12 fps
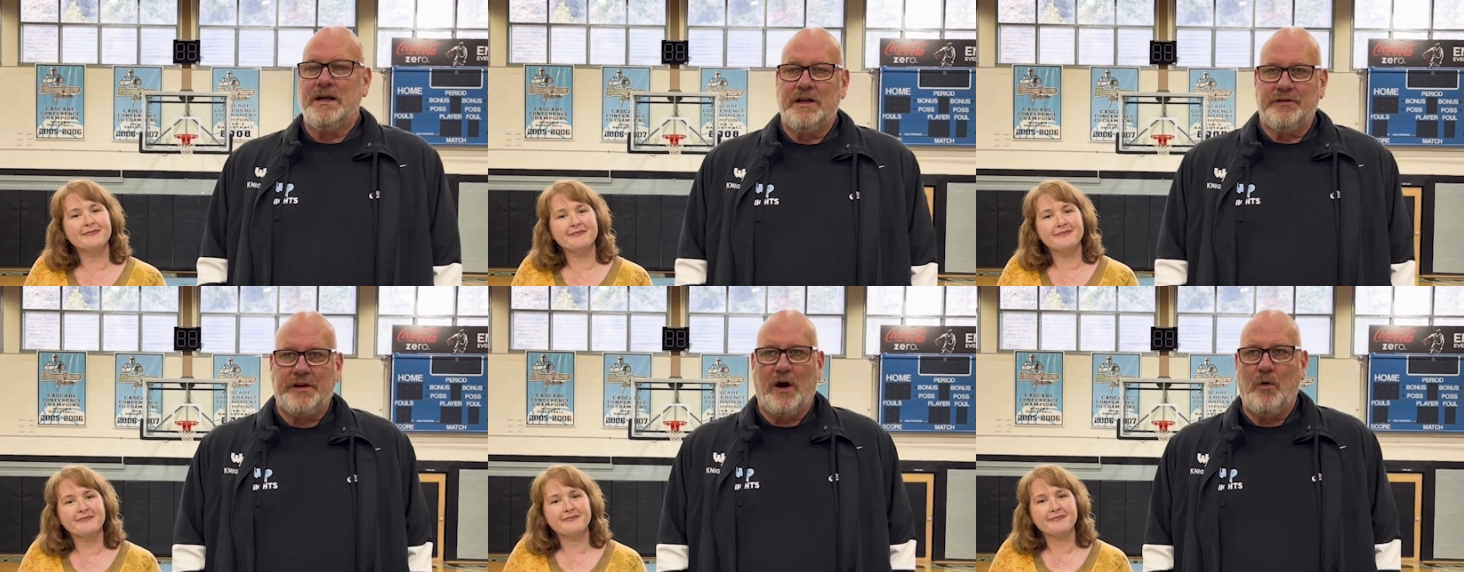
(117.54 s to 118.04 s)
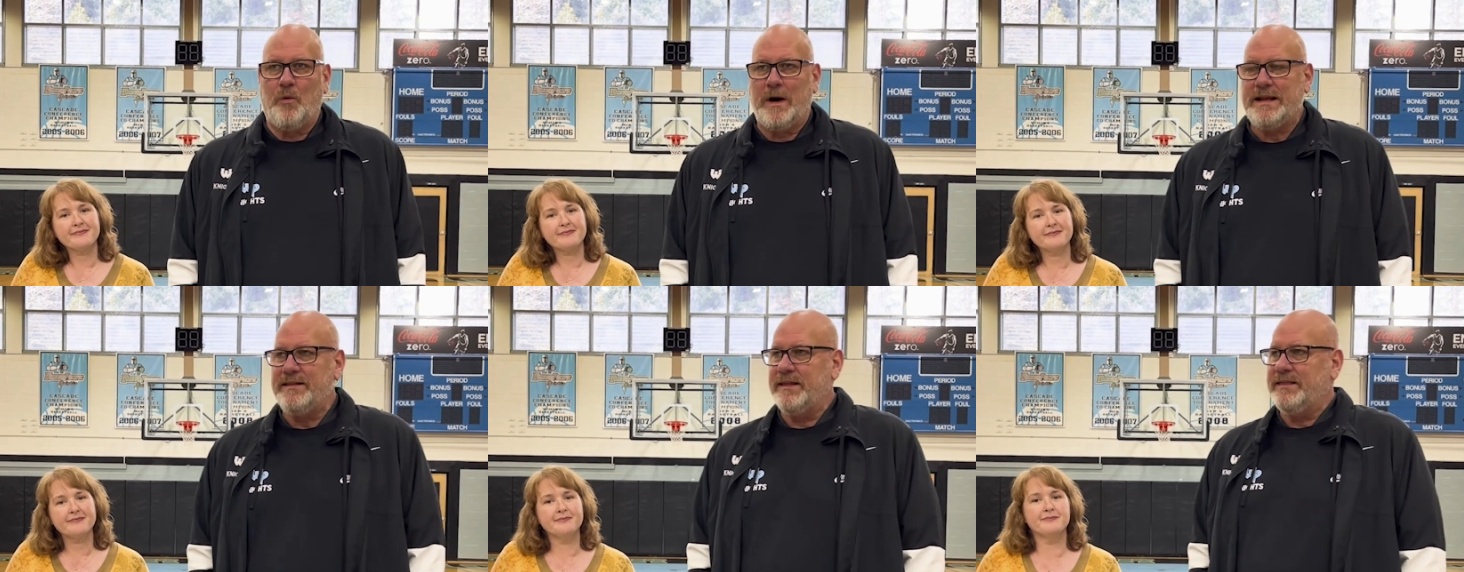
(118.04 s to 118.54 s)
Speaker 1: so one
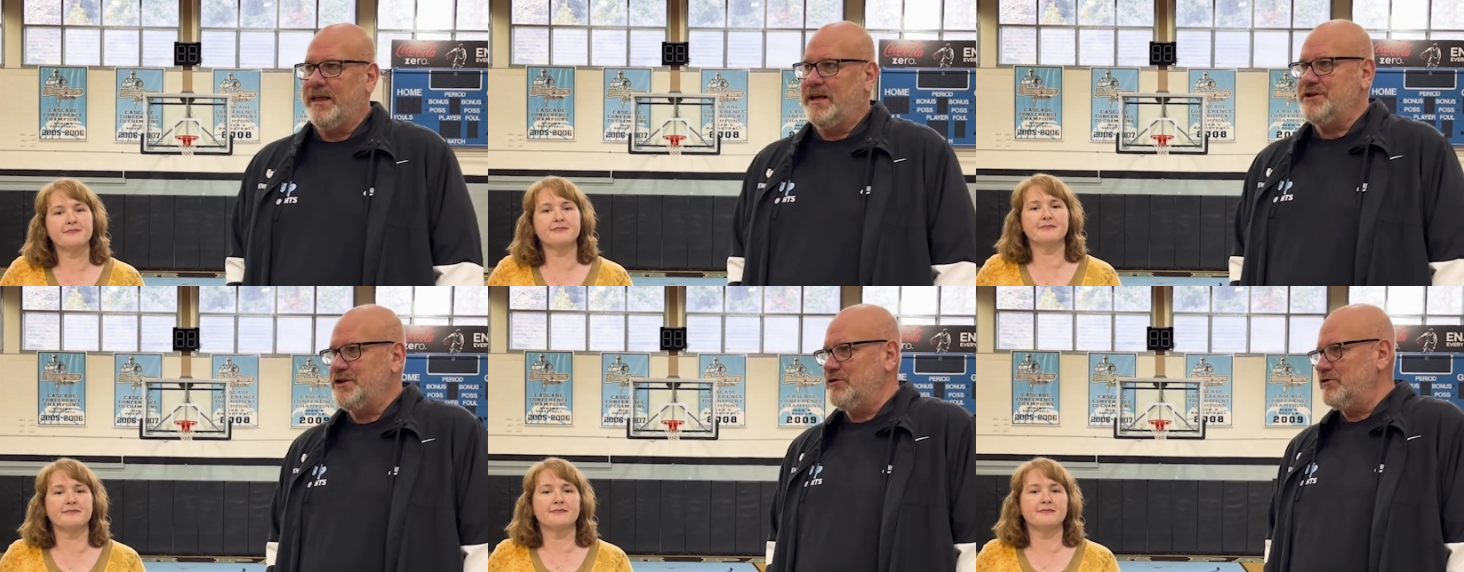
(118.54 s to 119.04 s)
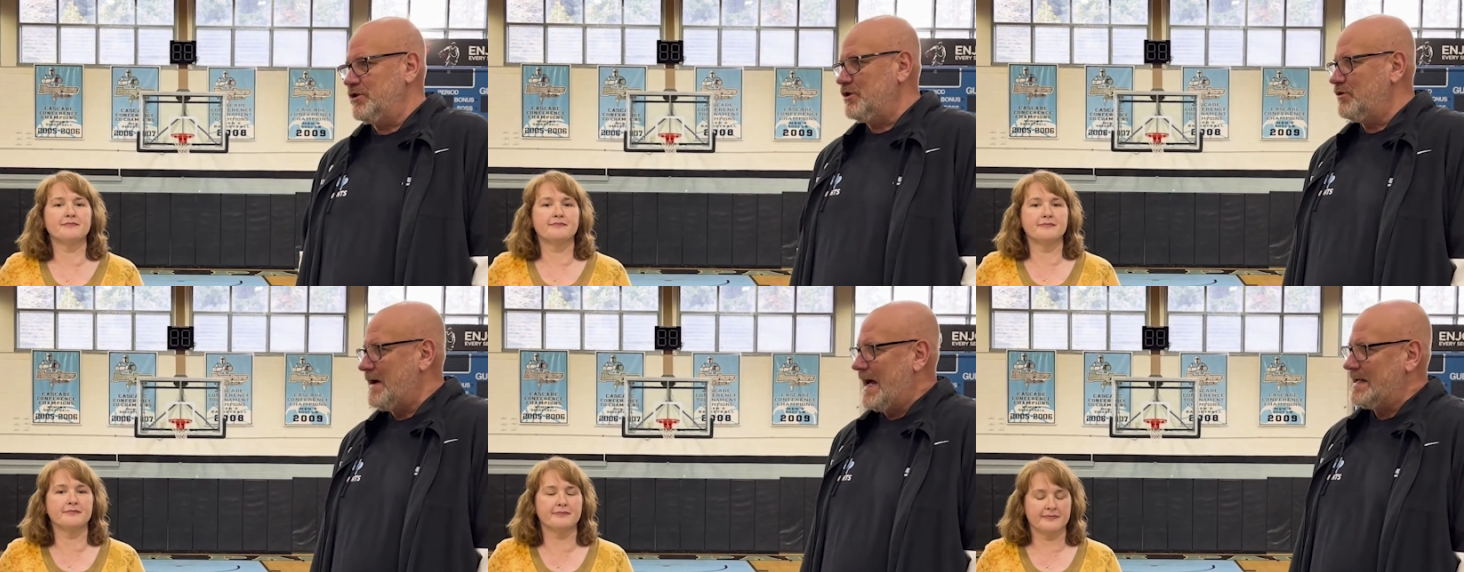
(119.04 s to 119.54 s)
of the things you
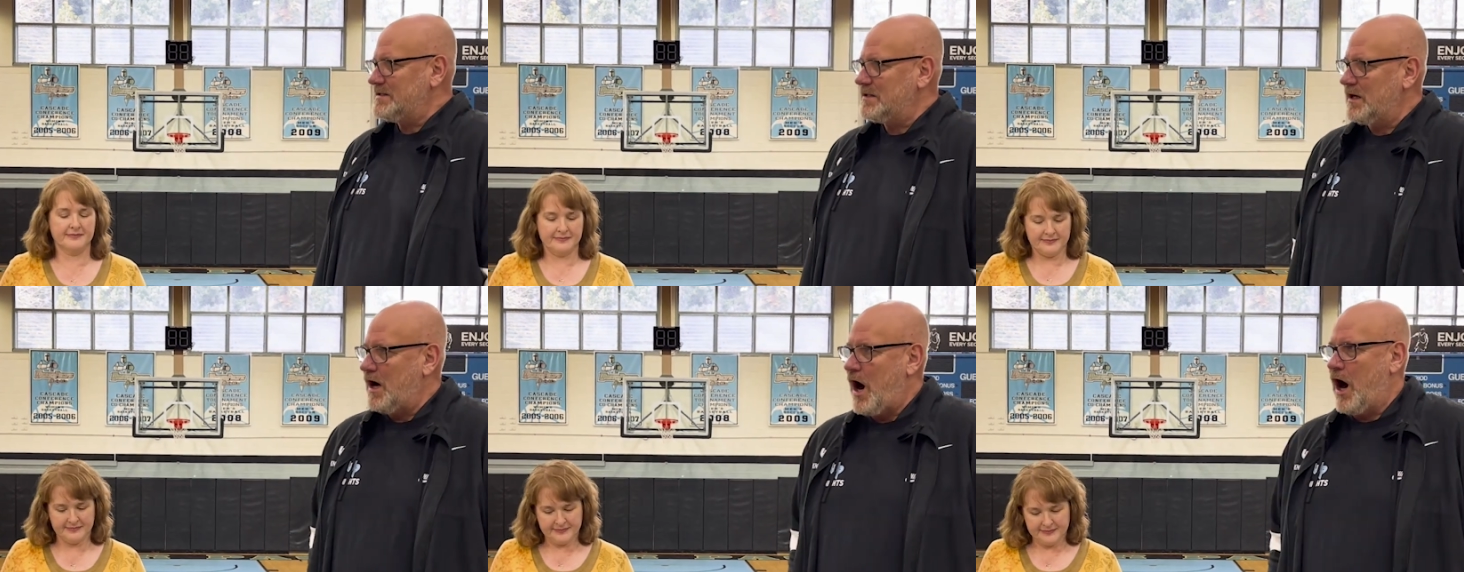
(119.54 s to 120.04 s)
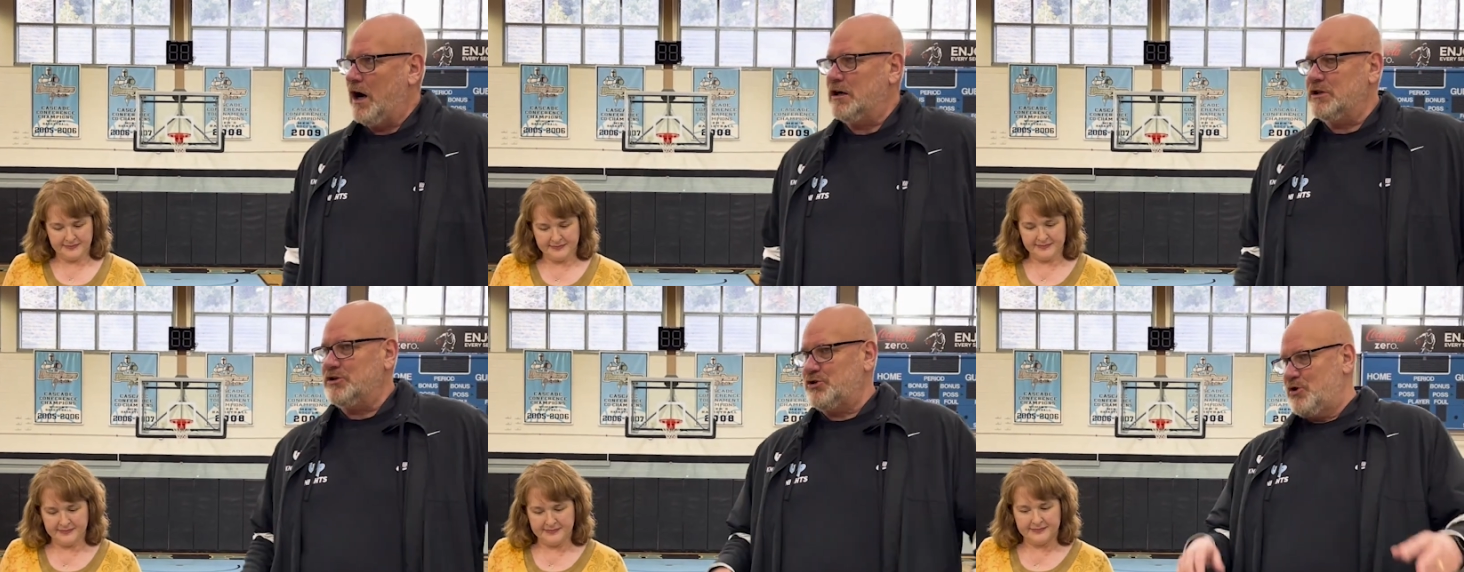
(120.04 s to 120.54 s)
do as our
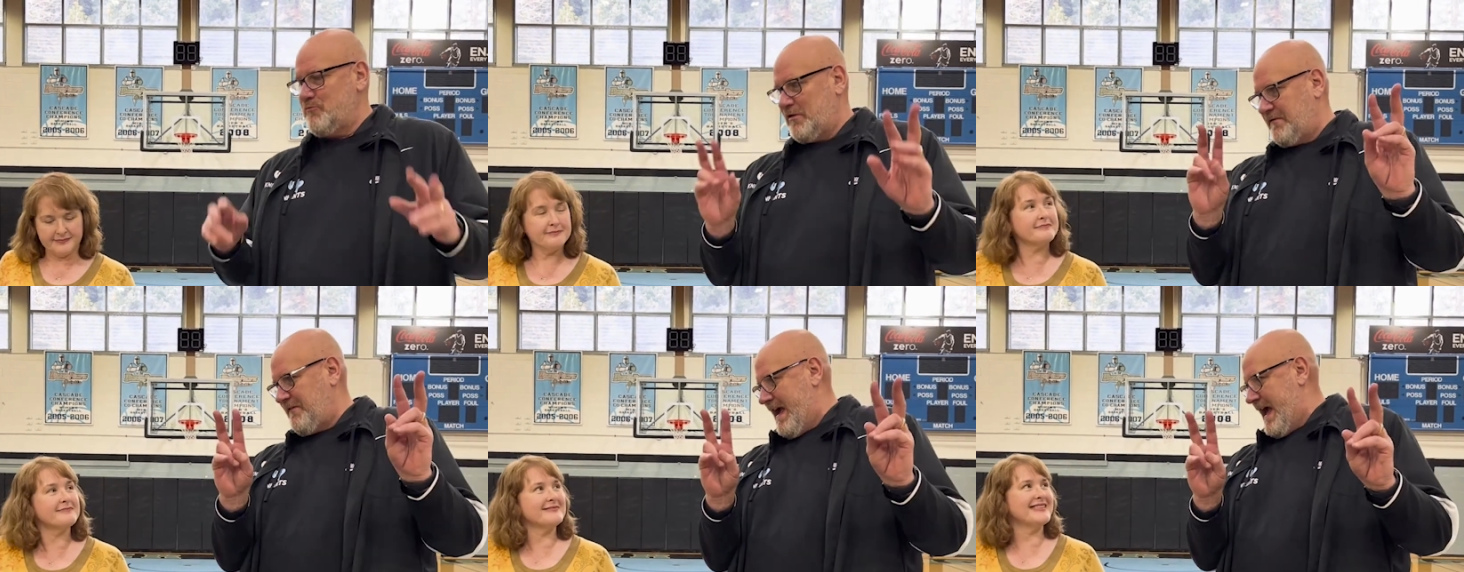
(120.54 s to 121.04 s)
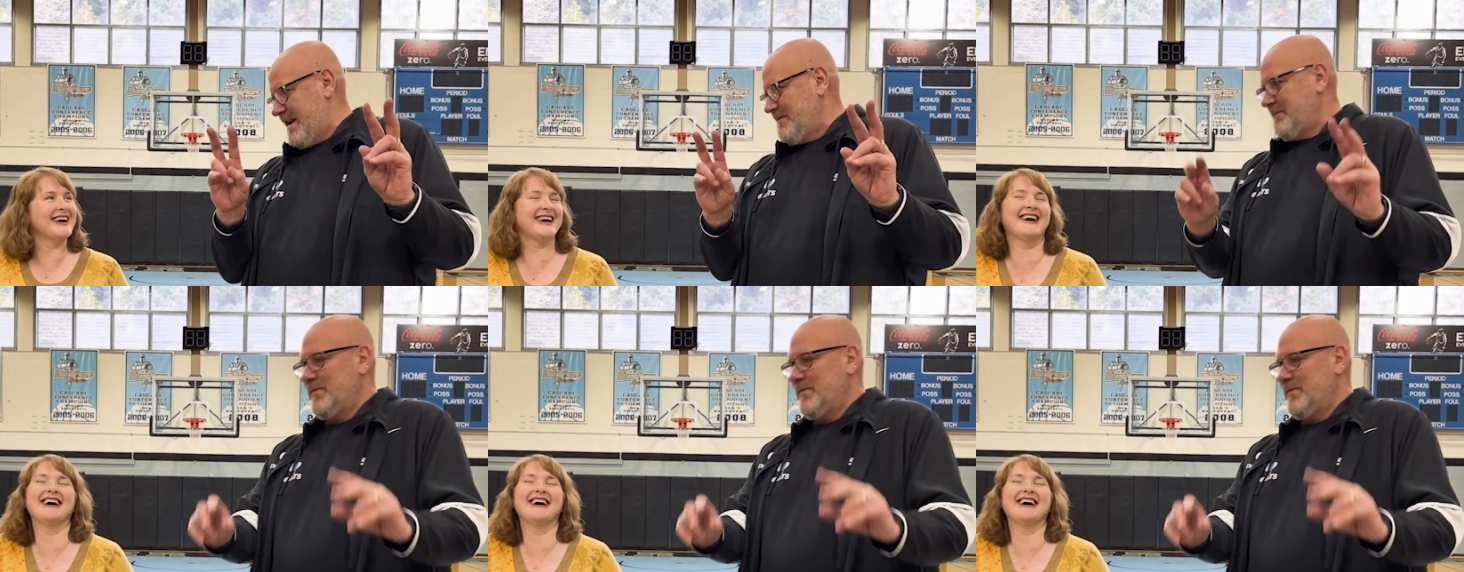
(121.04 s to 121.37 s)
super fan,